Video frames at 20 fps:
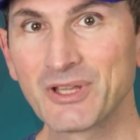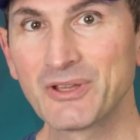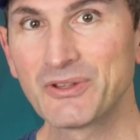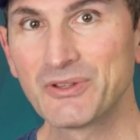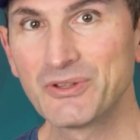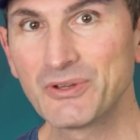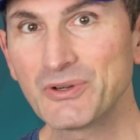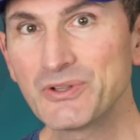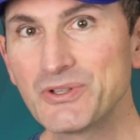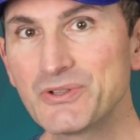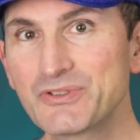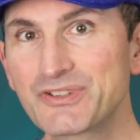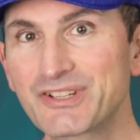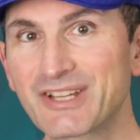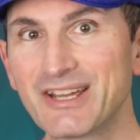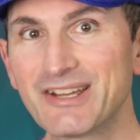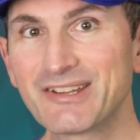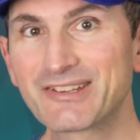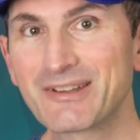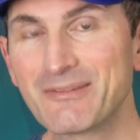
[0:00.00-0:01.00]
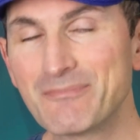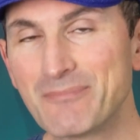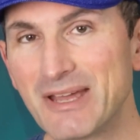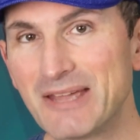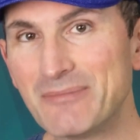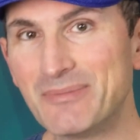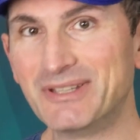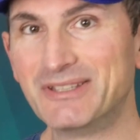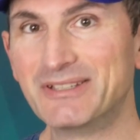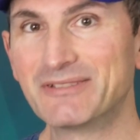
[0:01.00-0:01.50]
Your use case
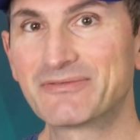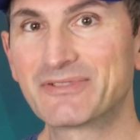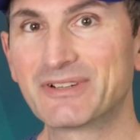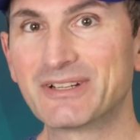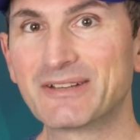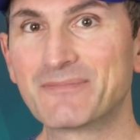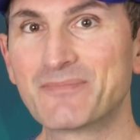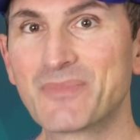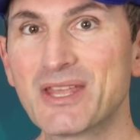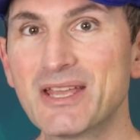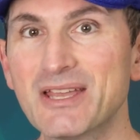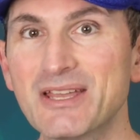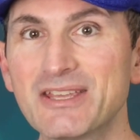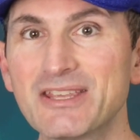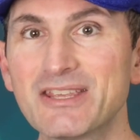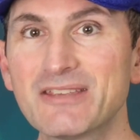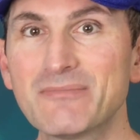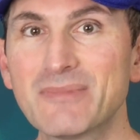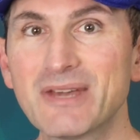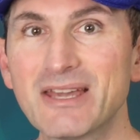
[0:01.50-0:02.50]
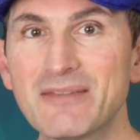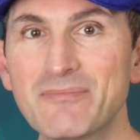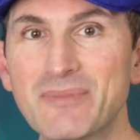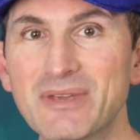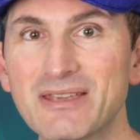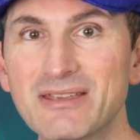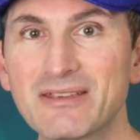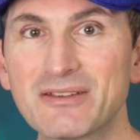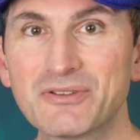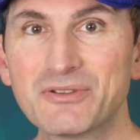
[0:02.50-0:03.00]
may be different. You may
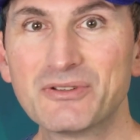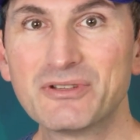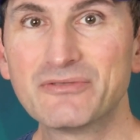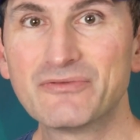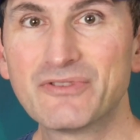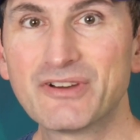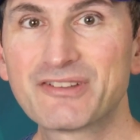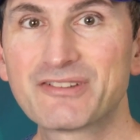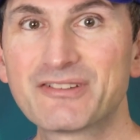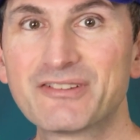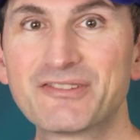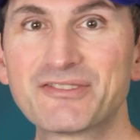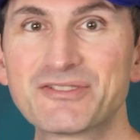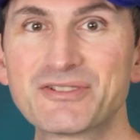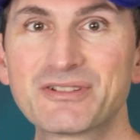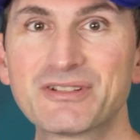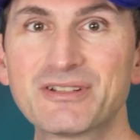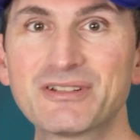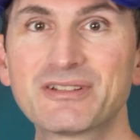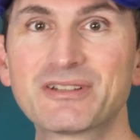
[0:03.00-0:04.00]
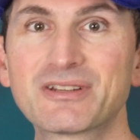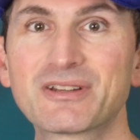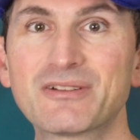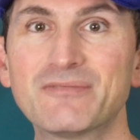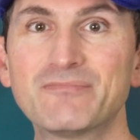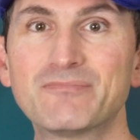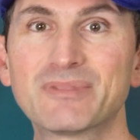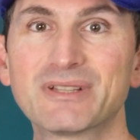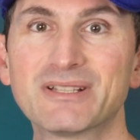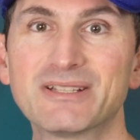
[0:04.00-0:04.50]
be a university student
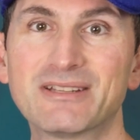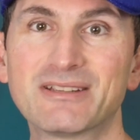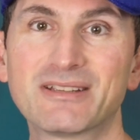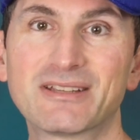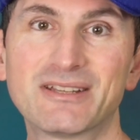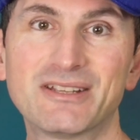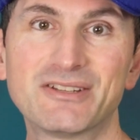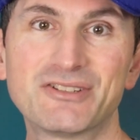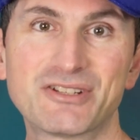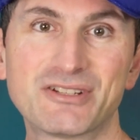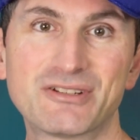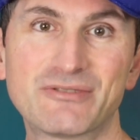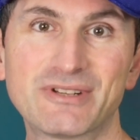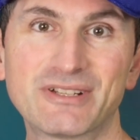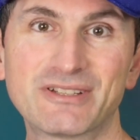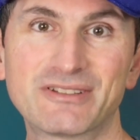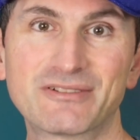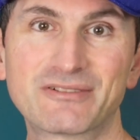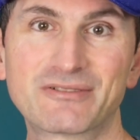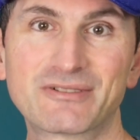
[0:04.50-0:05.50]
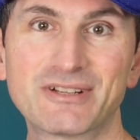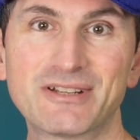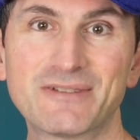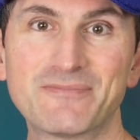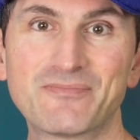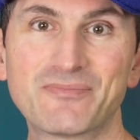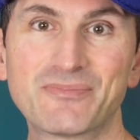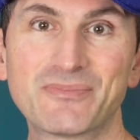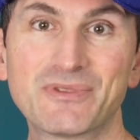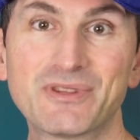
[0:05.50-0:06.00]
completing an engineering
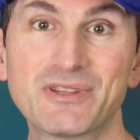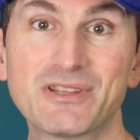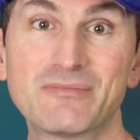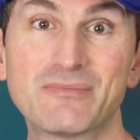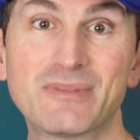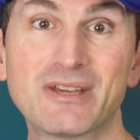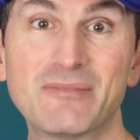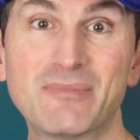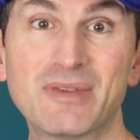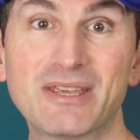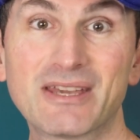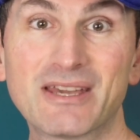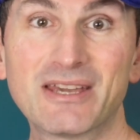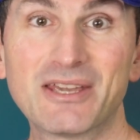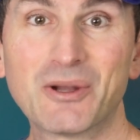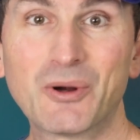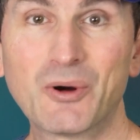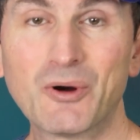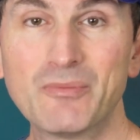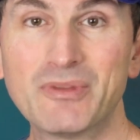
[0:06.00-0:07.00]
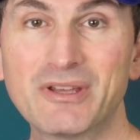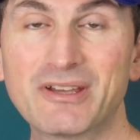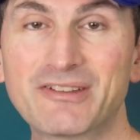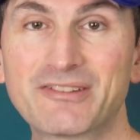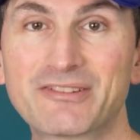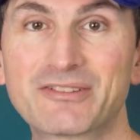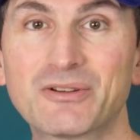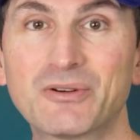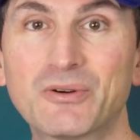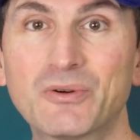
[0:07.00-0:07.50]
degree. You may be a
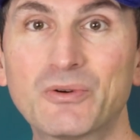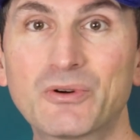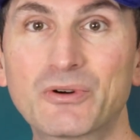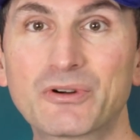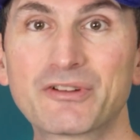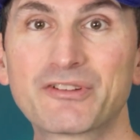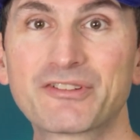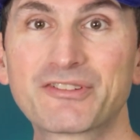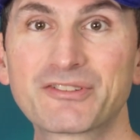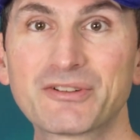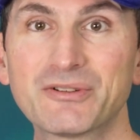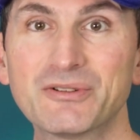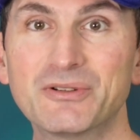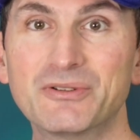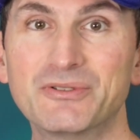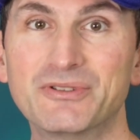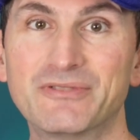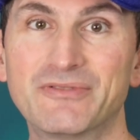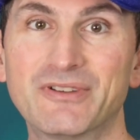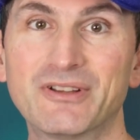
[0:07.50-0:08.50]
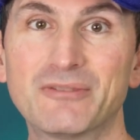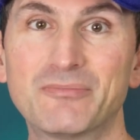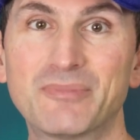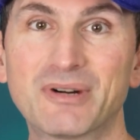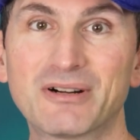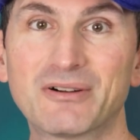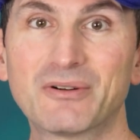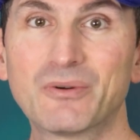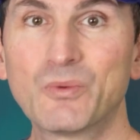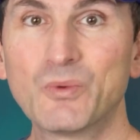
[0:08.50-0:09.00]
hobbyist or solo
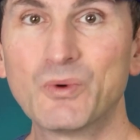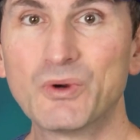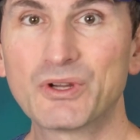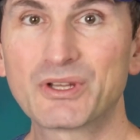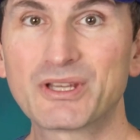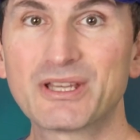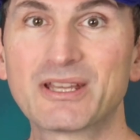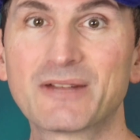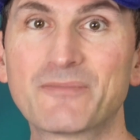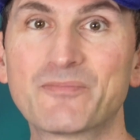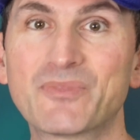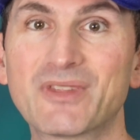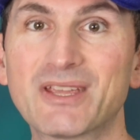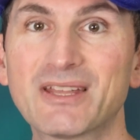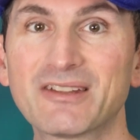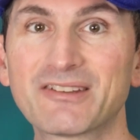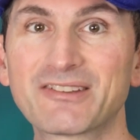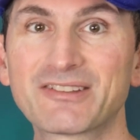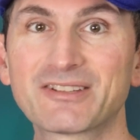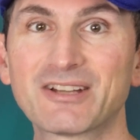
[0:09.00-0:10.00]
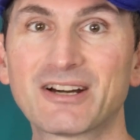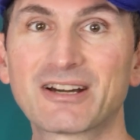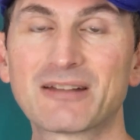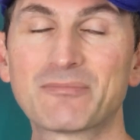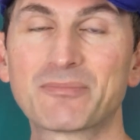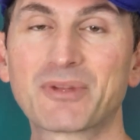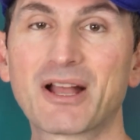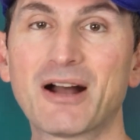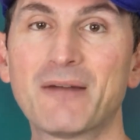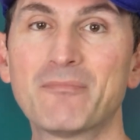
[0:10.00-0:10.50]
developer working in a
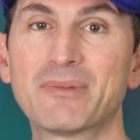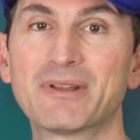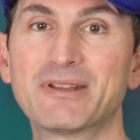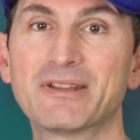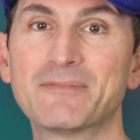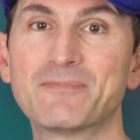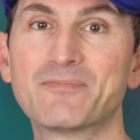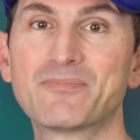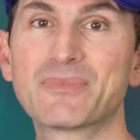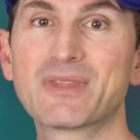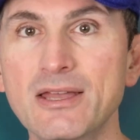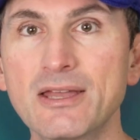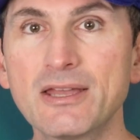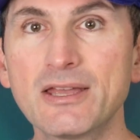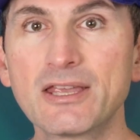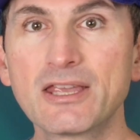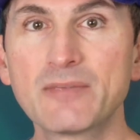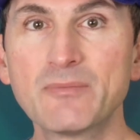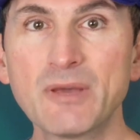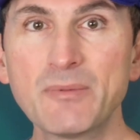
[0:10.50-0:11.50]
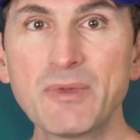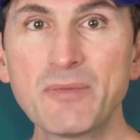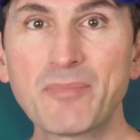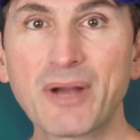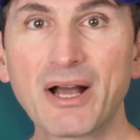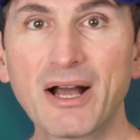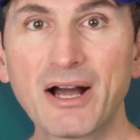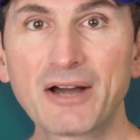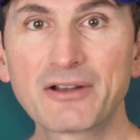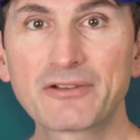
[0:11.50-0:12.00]
startup company. You may be
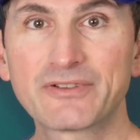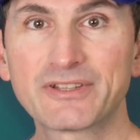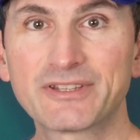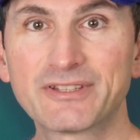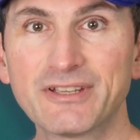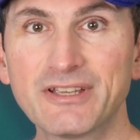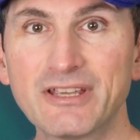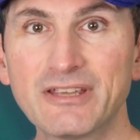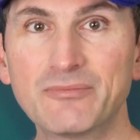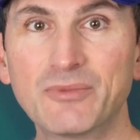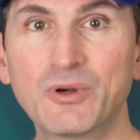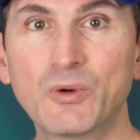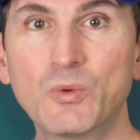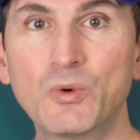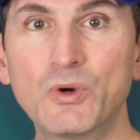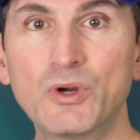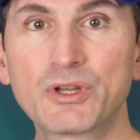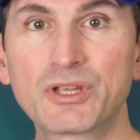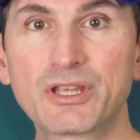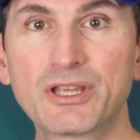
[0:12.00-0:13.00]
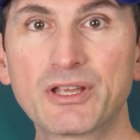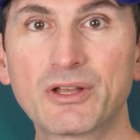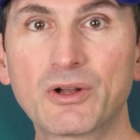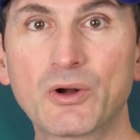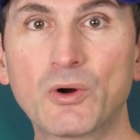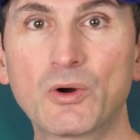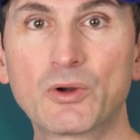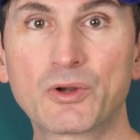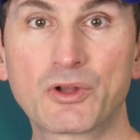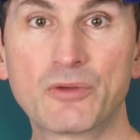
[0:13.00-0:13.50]
part of a team working
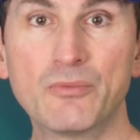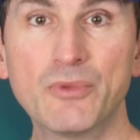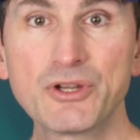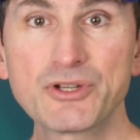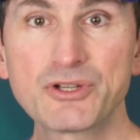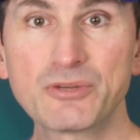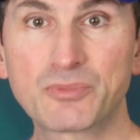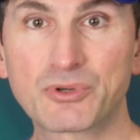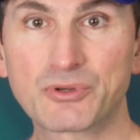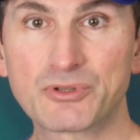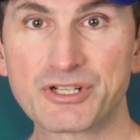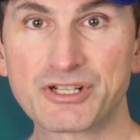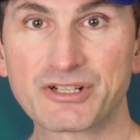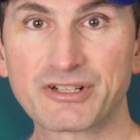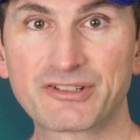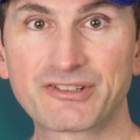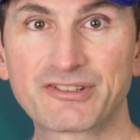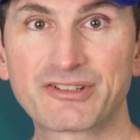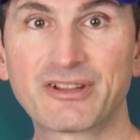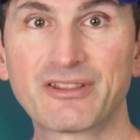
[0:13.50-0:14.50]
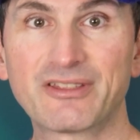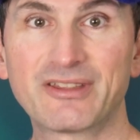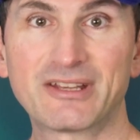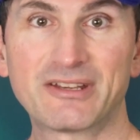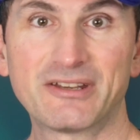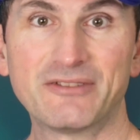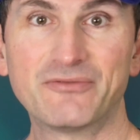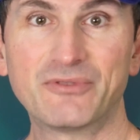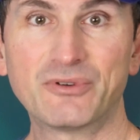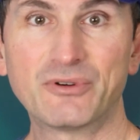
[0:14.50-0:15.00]
on commercial projects
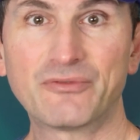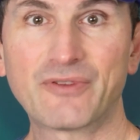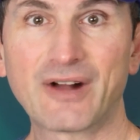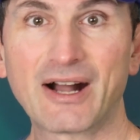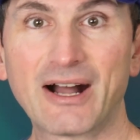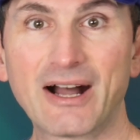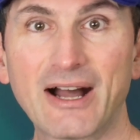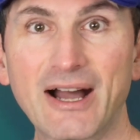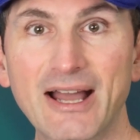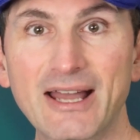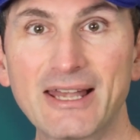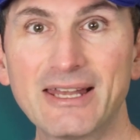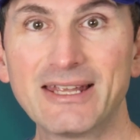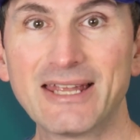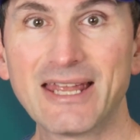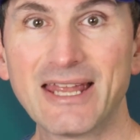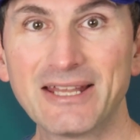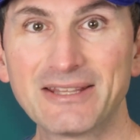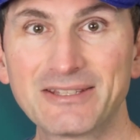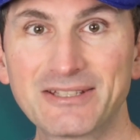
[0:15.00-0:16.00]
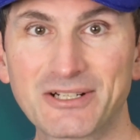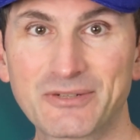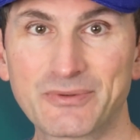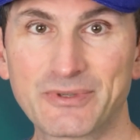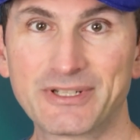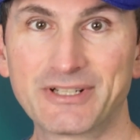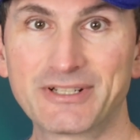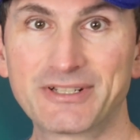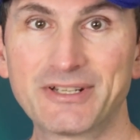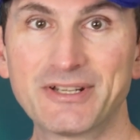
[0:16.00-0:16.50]
that involve highly
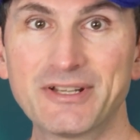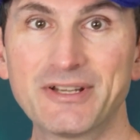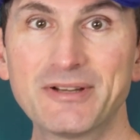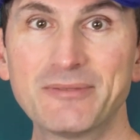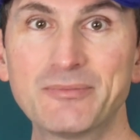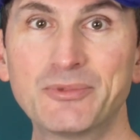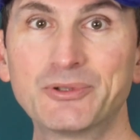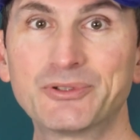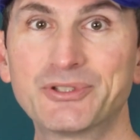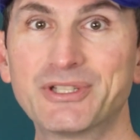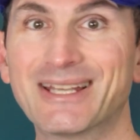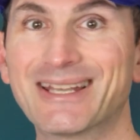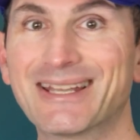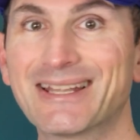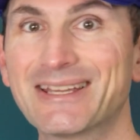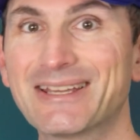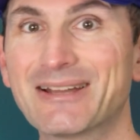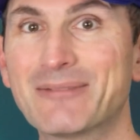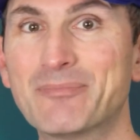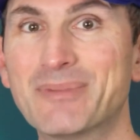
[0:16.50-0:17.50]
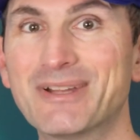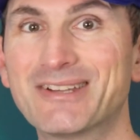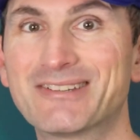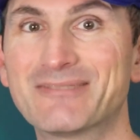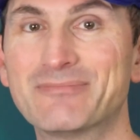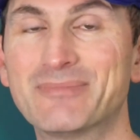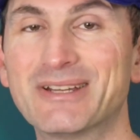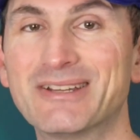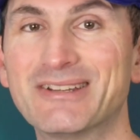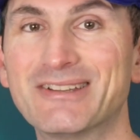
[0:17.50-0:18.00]
integrated multi-layer
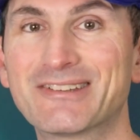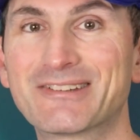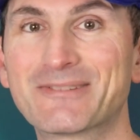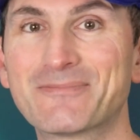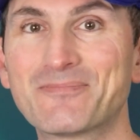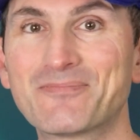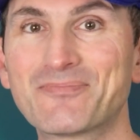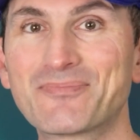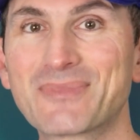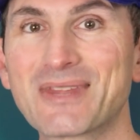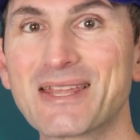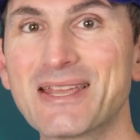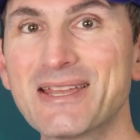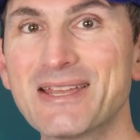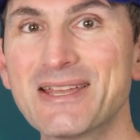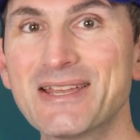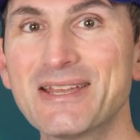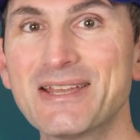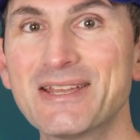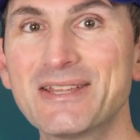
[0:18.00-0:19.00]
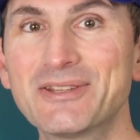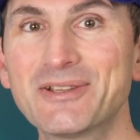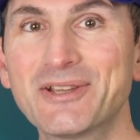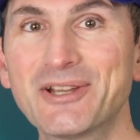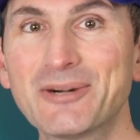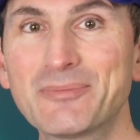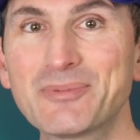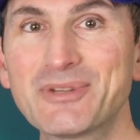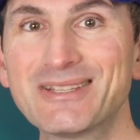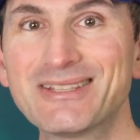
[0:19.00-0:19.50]
PCBs. To
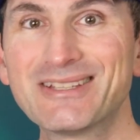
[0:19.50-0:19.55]
help you